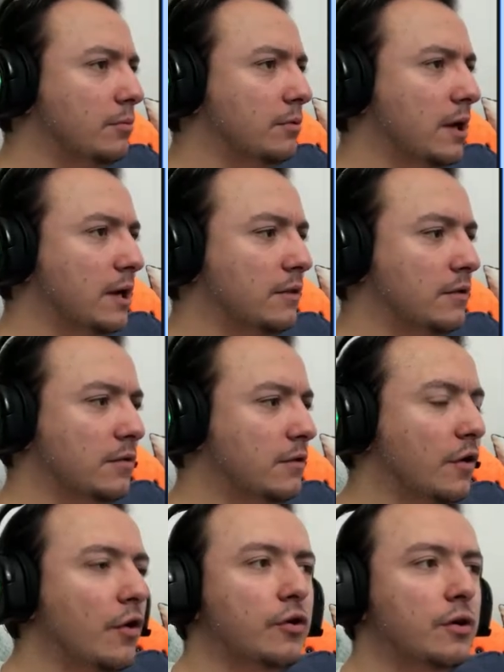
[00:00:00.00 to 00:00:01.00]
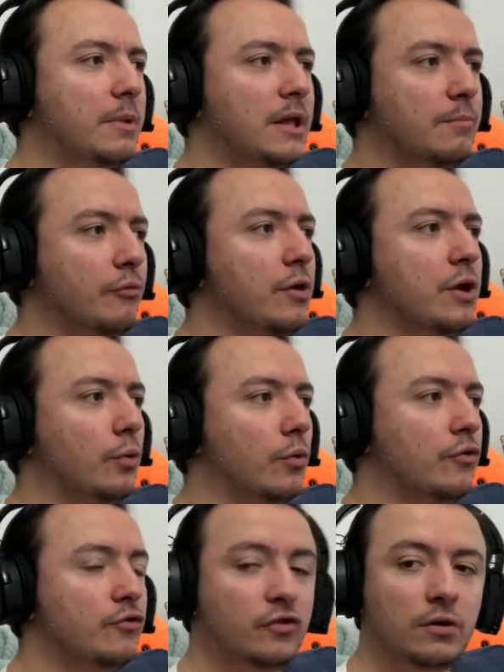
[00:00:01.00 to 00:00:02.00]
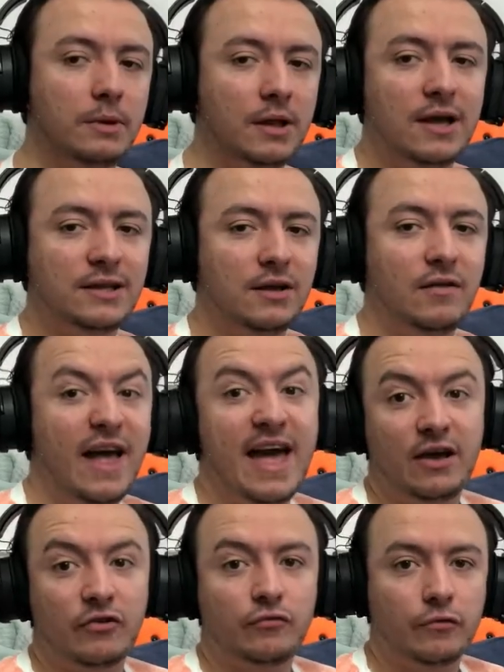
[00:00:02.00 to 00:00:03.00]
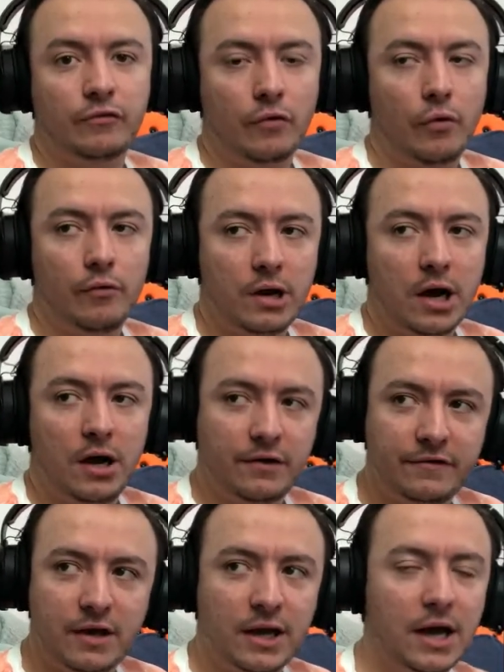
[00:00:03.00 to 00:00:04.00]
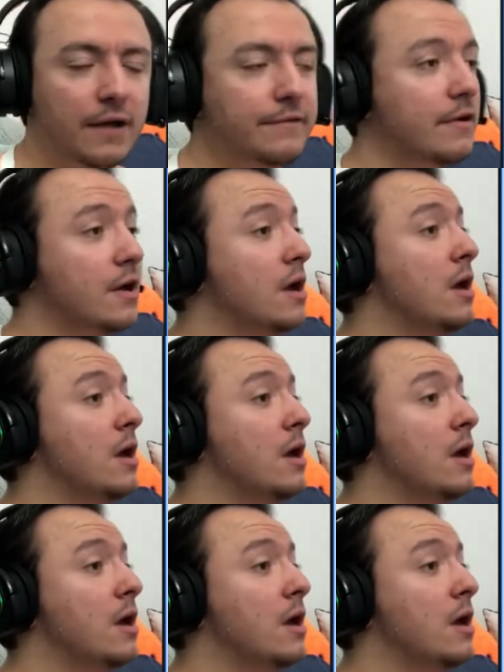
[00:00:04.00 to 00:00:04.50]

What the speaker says: like they're not going to be the prequel, they're just going to be like little extra story arcs, I guess.